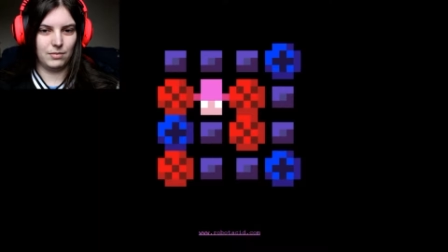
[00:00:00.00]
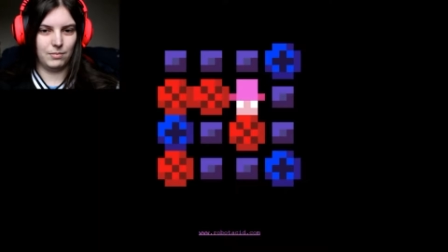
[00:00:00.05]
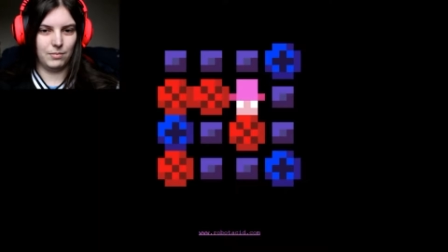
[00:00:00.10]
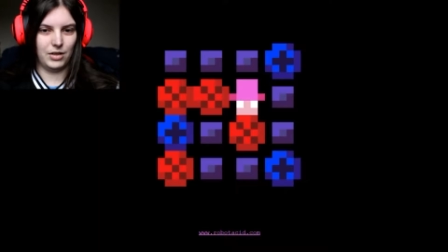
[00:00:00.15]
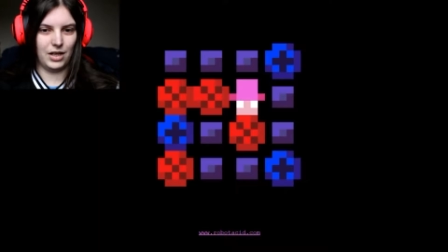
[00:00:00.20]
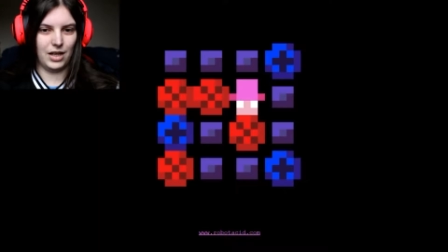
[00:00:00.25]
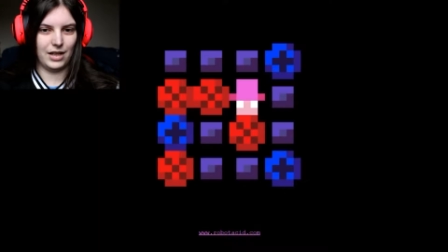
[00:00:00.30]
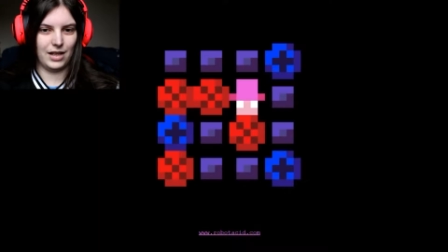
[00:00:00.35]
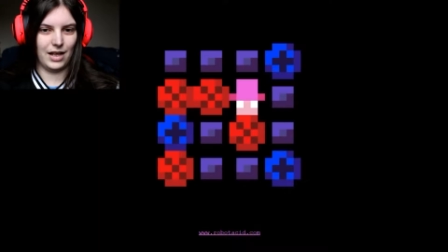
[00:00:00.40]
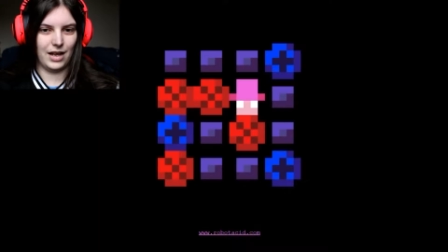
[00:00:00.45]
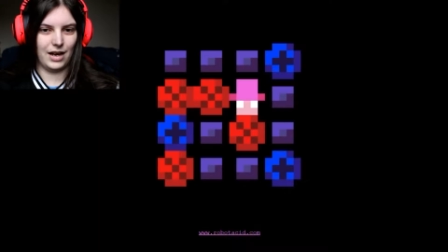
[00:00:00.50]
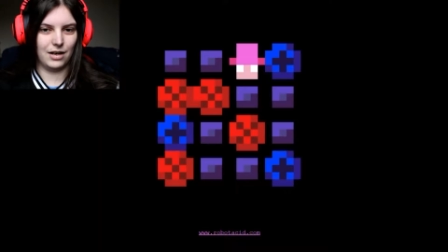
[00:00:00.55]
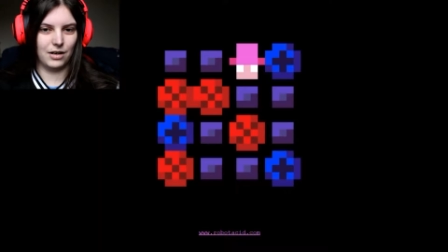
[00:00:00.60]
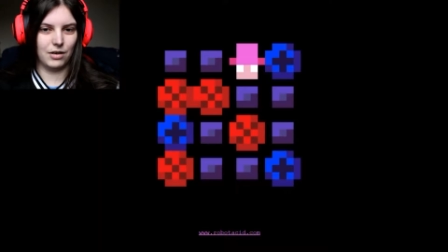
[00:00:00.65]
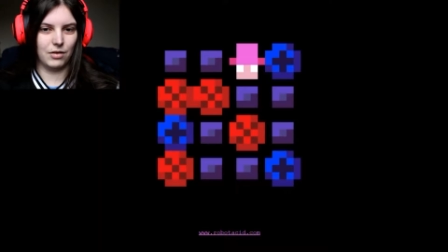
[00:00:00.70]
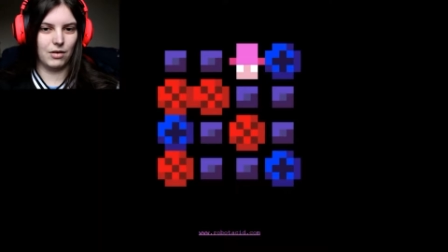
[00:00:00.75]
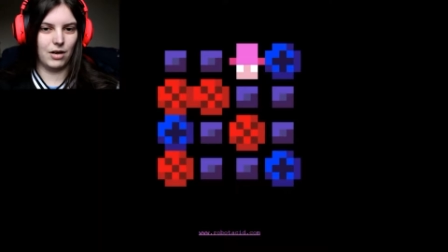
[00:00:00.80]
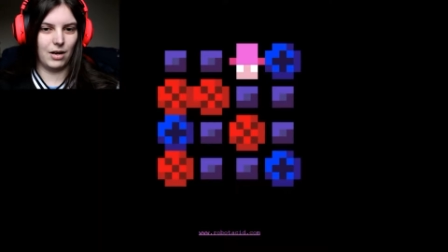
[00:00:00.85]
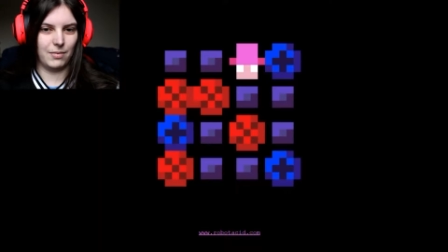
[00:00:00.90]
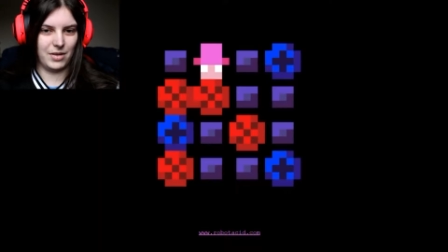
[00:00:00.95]
Put that there,
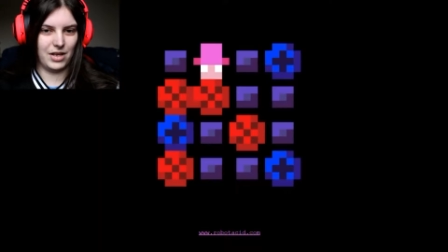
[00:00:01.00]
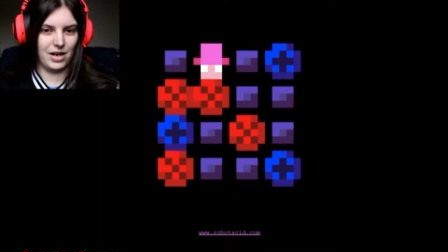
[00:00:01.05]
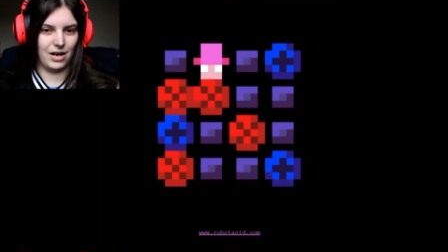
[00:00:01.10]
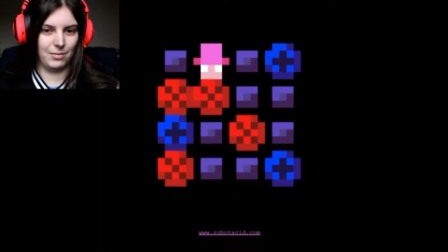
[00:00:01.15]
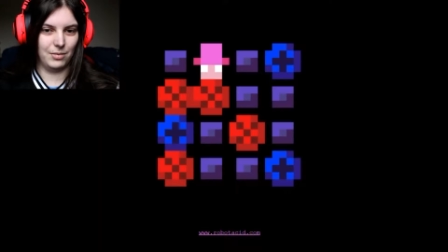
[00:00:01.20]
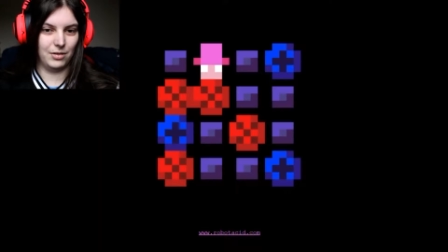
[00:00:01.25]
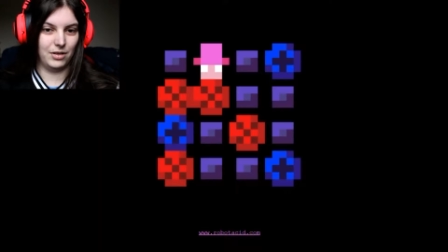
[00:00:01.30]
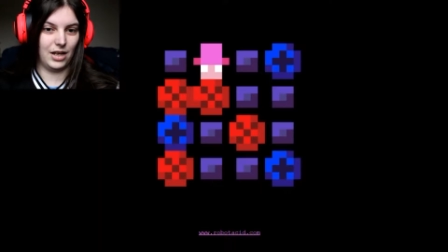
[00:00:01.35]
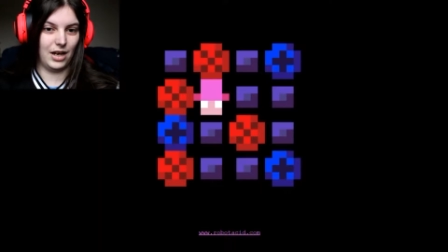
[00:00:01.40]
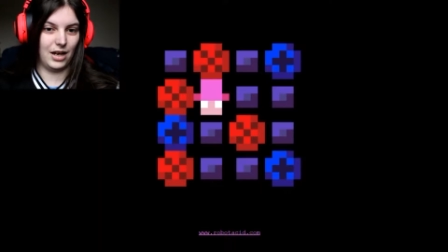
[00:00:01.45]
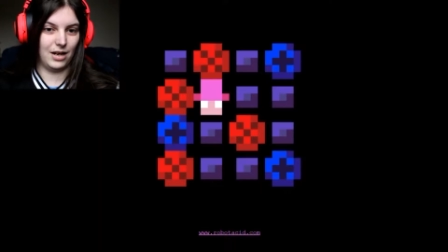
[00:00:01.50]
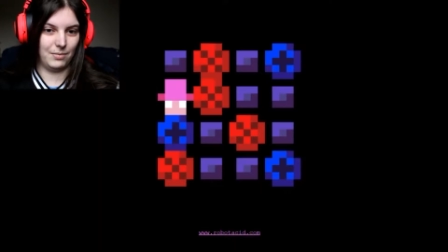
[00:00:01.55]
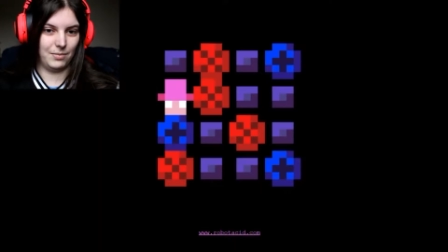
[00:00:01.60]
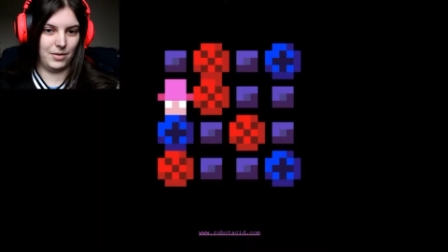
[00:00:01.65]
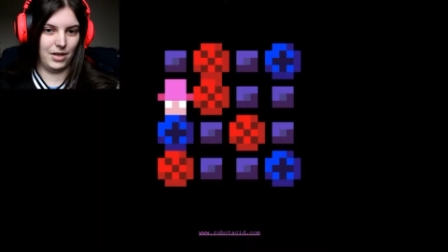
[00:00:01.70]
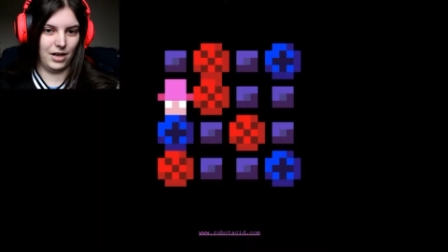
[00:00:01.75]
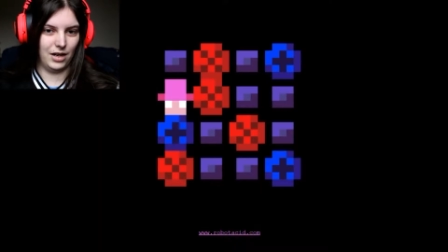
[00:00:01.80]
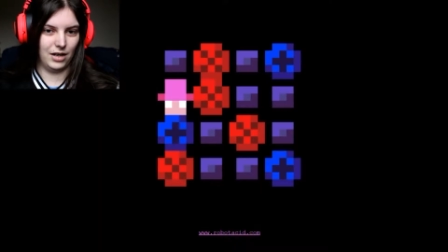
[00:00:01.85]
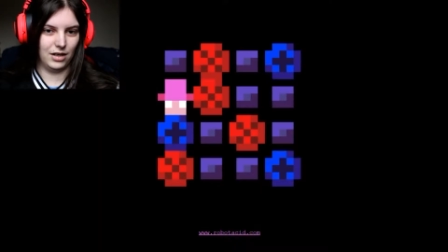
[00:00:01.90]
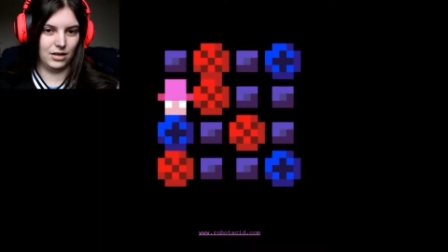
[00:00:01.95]
go up here, put that
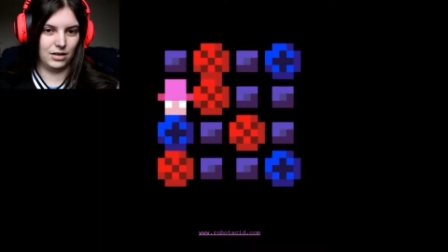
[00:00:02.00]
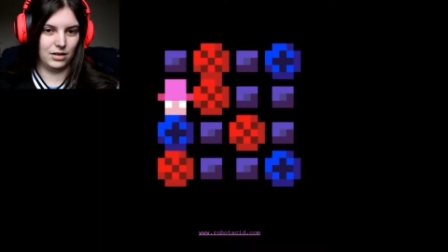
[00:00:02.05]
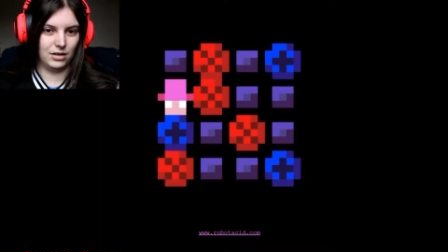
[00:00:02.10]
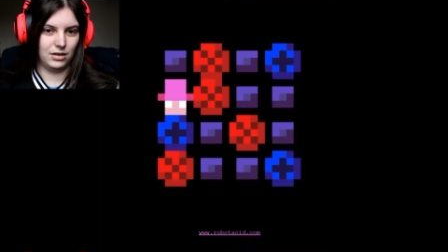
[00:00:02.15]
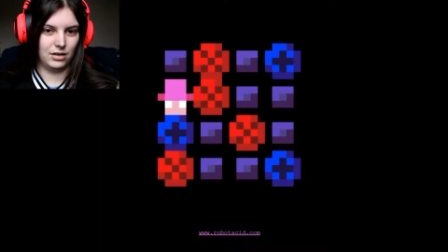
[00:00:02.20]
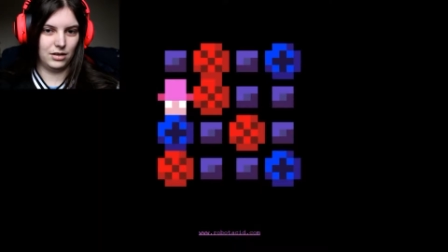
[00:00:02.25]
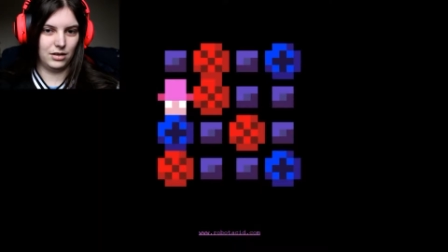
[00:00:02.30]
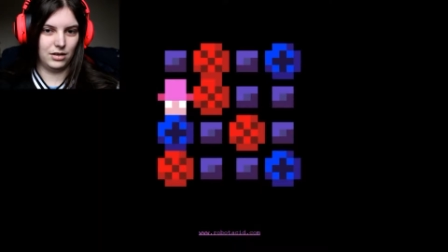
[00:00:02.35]
up there.